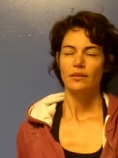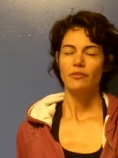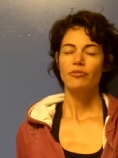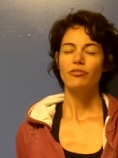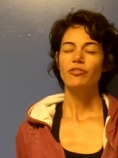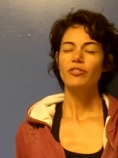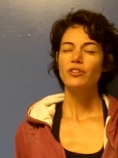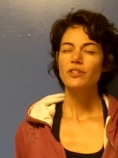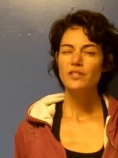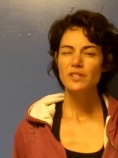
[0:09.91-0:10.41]
The
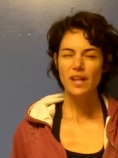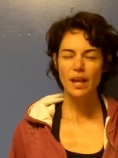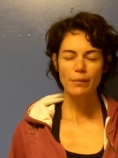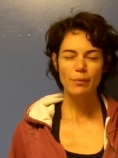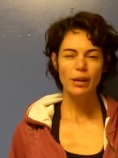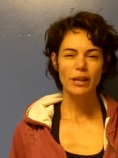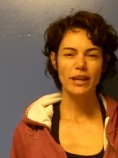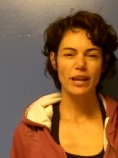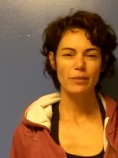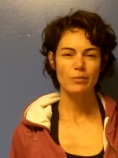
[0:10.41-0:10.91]
first
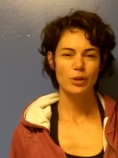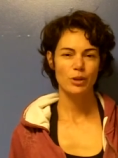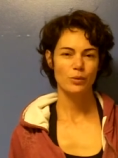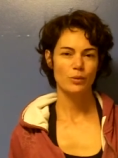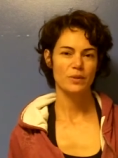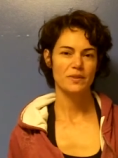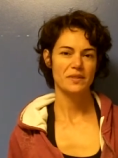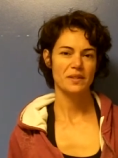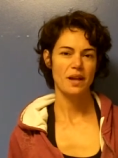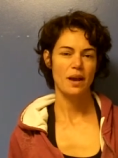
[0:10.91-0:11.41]
time I came here
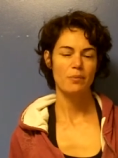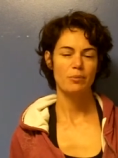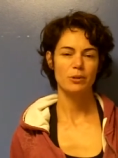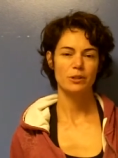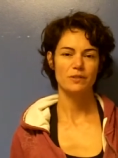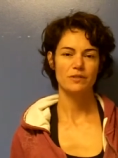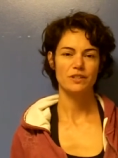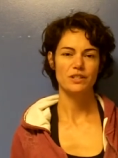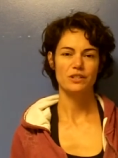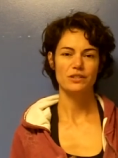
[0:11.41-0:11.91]
was a
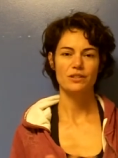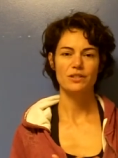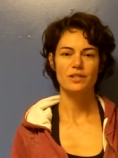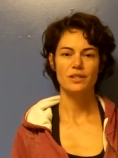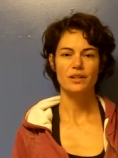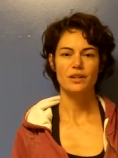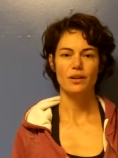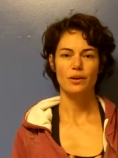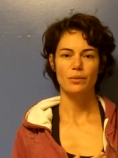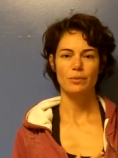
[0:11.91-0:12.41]
couple of
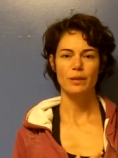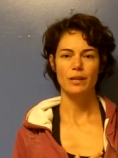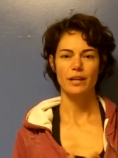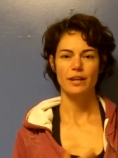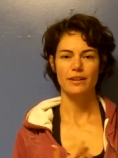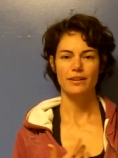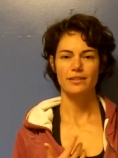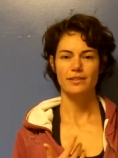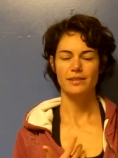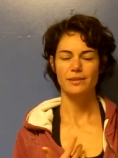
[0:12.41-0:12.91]
years ago
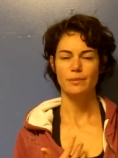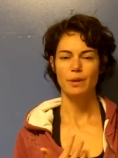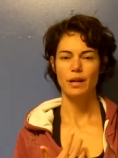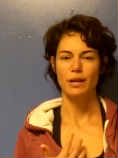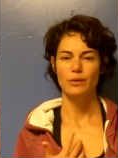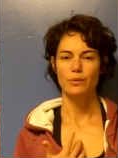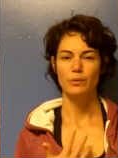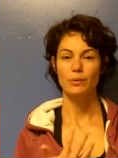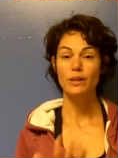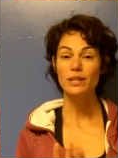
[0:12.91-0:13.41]
because my
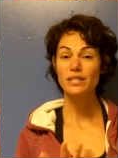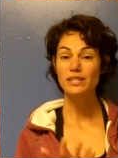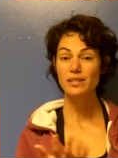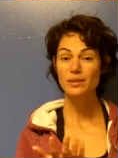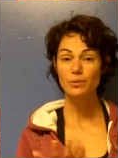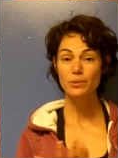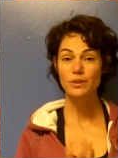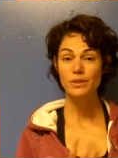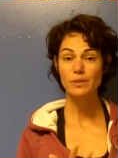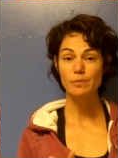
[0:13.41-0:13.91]

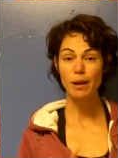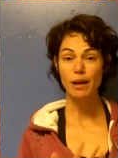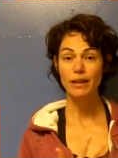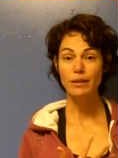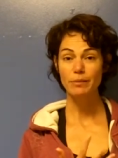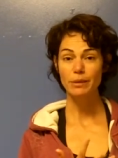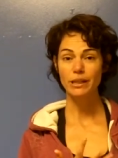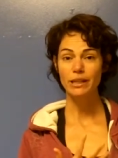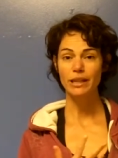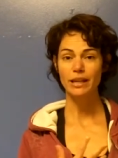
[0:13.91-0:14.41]
wrist was
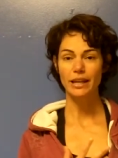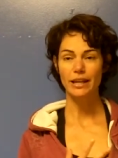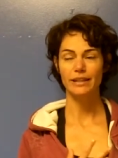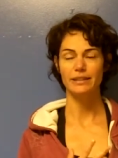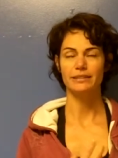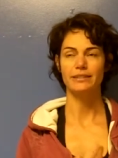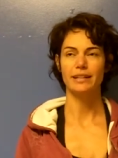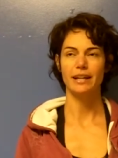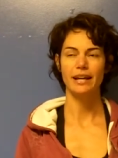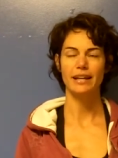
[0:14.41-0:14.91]
bugging me,
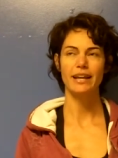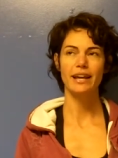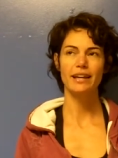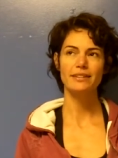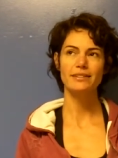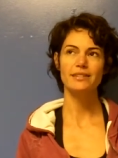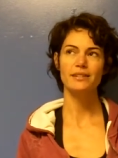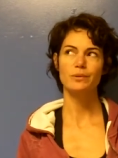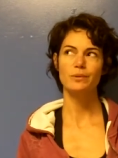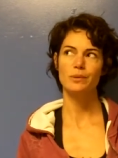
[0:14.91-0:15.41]
and I
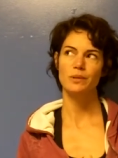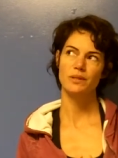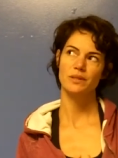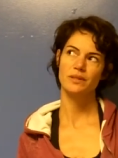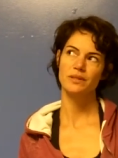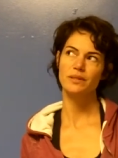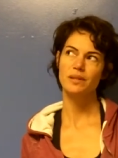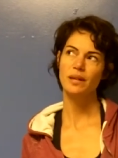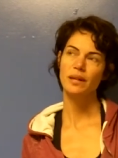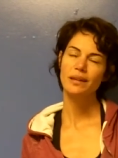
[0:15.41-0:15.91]
guess it
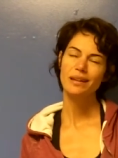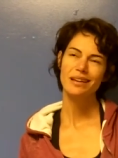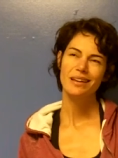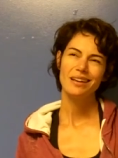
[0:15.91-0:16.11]
was